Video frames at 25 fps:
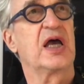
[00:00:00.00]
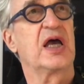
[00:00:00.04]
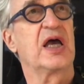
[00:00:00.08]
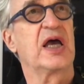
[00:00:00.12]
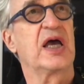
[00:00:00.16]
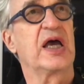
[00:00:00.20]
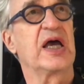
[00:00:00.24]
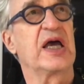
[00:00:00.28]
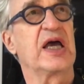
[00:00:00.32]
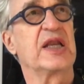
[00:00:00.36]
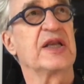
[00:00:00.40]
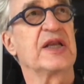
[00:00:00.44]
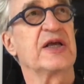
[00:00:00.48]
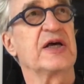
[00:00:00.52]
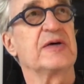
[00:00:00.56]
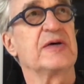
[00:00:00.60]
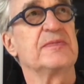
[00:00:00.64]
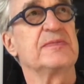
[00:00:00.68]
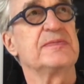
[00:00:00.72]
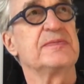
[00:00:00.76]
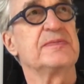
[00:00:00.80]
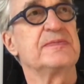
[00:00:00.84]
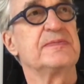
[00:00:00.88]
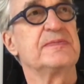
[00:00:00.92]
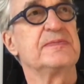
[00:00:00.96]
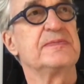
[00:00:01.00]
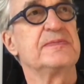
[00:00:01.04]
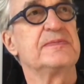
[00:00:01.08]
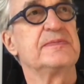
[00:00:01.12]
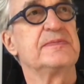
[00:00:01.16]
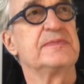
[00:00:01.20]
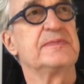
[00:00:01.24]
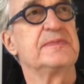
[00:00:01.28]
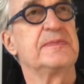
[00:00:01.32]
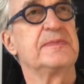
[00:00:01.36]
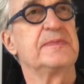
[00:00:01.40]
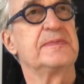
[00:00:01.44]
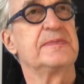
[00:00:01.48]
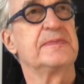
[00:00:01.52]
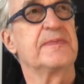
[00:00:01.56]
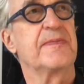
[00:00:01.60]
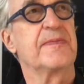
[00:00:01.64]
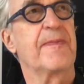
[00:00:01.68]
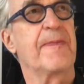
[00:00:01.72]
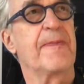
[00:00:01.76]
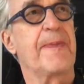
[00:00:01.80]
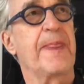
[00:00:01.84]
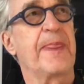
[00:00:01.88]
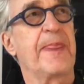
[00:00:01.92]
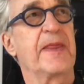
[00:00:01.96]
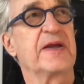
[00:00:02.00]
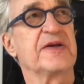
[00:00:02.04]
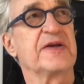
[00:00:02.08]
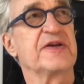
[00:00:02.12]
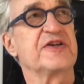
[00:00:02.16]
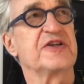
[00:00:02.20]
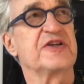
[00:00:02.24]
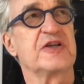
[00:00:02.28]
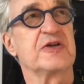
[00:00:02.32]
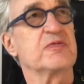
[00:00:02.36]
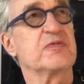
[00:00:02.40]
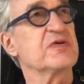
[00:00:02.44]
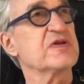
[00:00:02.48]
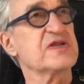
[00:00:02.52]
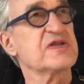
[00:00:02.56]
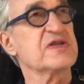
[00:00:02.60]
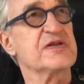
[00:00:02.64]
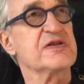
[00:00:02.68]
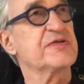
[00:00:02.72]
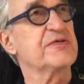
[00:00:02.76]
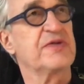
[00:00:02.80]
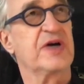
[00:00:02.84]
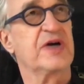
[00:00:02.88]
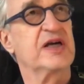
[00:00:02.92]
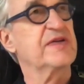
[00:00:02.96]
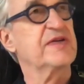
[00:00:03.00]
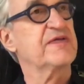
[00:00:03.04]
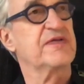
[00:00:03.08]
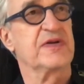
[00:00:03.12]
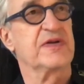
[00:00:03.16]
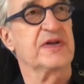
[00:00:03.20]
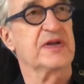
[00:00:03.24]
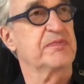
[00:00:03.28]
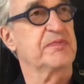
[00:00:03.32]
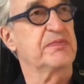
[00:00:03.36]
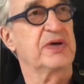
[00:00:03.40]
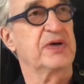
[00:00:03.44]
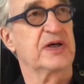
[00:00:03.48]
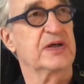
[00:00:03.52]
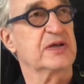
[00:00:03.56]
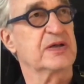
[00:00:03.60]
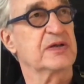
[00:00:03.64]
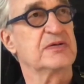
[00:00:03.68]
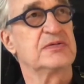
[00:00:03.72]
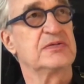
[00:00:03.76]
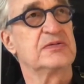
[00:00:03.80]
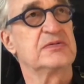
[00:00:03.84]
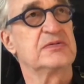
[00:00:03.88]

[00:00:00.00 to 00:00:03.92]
and she wasn't right for the part.